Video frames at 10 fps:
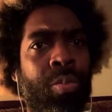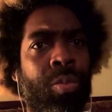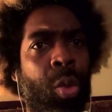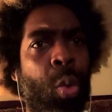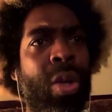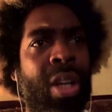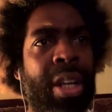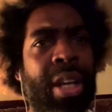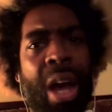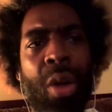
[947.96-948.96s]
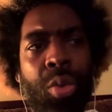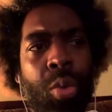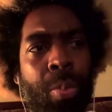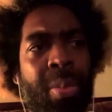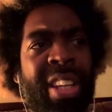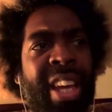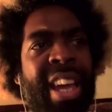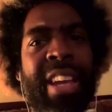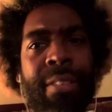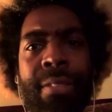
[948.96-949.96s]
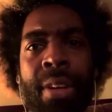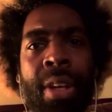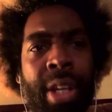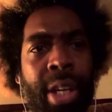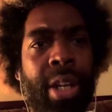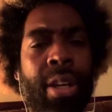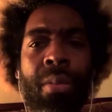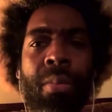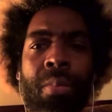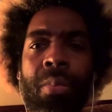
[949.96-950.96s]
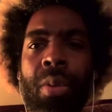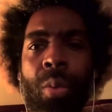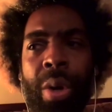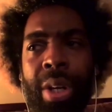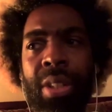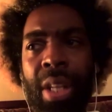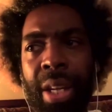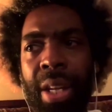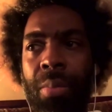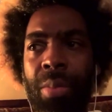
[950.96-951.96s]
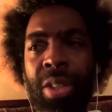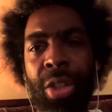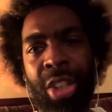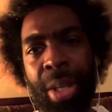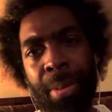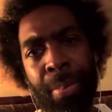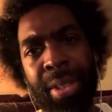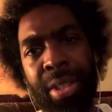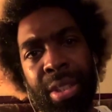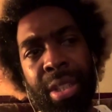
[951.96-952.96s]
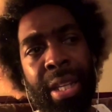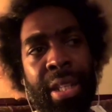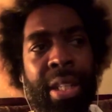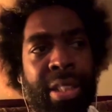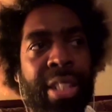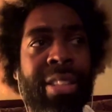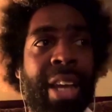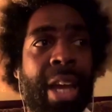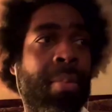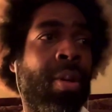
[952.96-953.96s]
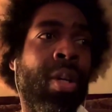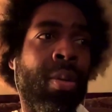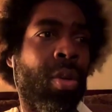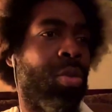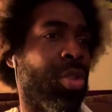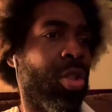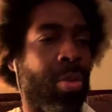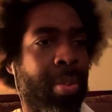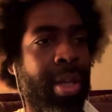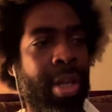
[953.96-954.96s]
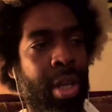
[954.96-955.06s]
quickly how to behave in what is like the entertainment business, and at the same time continue being